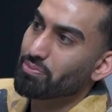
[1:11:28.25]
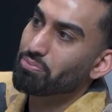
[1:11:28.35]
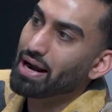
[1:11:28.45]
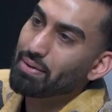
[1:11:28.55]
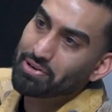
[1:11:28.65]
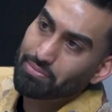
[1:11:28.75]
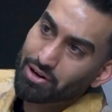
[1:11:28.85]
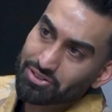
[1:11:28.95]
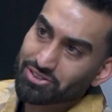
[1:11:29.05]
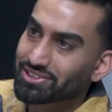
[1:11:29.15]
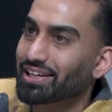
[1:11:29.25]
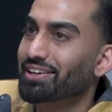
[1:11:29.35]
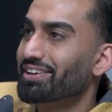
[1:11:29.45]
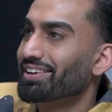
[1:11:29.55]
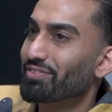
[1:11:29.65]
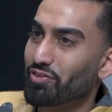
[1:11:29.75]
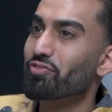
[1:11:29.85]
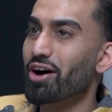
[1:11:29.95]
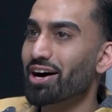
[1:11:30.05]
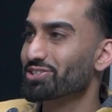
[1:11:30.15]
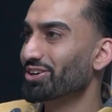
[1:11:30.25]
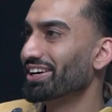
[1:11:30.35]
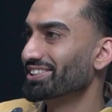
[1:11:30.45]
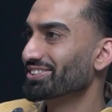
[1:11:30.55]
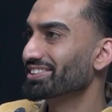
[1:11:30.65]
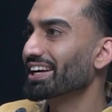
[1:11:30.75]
from Brampton, bro. So it's like from Vaughan, sorry. So it's like,